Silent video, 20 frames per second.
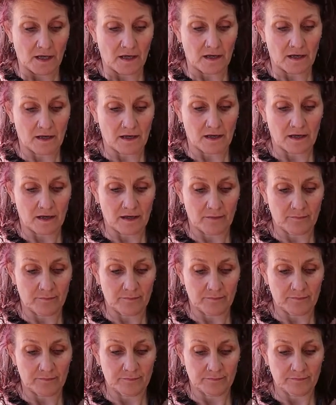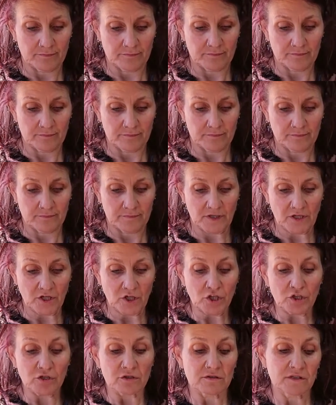You
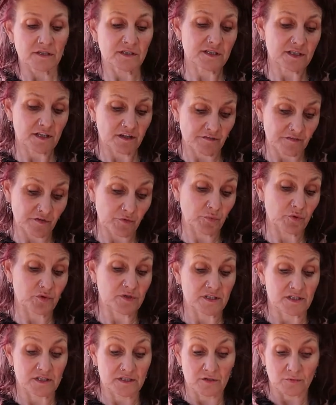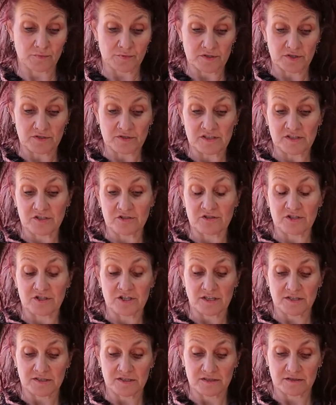need to give your body the opportunity to
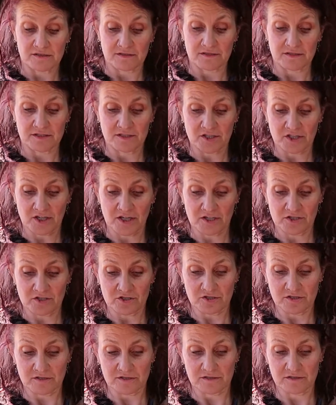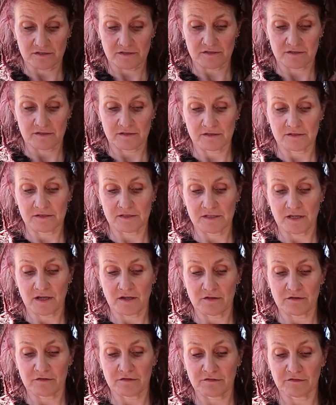adjust to the changes.
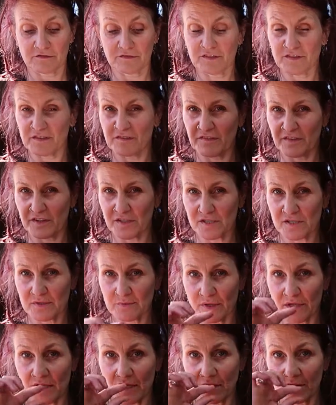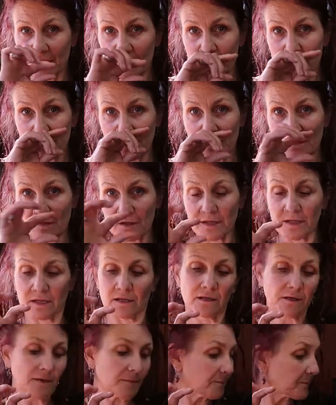So for the first week only drink like
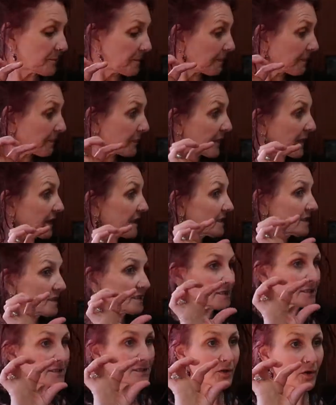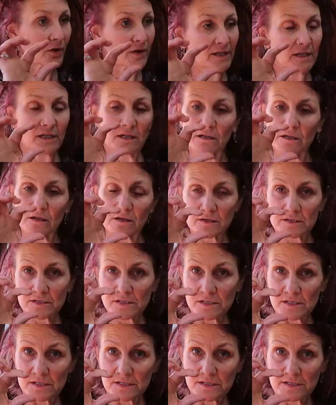little tiny
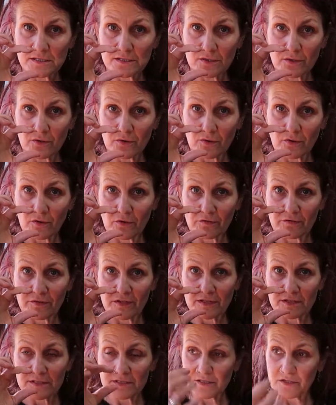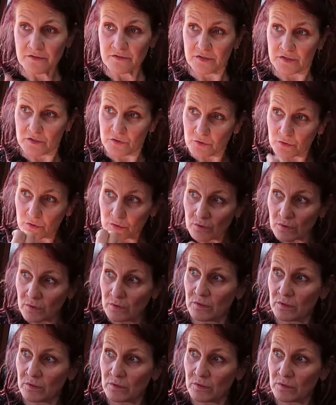glasses of it, so that your